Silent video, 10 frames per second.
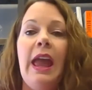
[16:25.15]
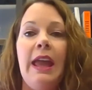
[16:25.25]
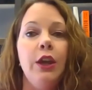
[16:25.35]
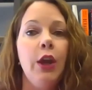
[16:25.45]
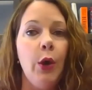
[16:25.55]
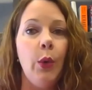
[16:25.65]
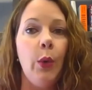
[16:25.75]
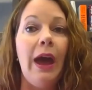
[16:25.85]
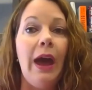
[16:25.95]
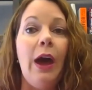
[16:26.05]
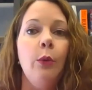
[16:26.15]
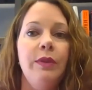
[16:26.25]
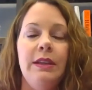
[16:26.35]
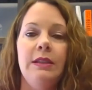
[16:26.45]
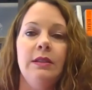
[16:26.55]
and go
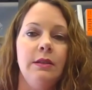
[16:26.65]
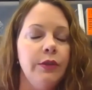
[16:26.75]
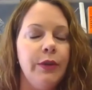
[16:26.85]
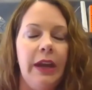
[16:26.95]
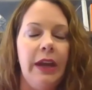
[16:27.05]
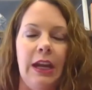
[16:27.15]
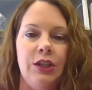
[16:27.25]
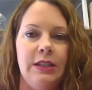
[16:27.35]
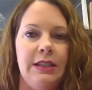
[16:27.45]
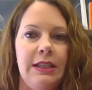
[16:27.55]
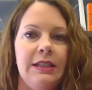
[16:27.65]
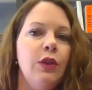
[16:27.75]
help these 2 great agencies.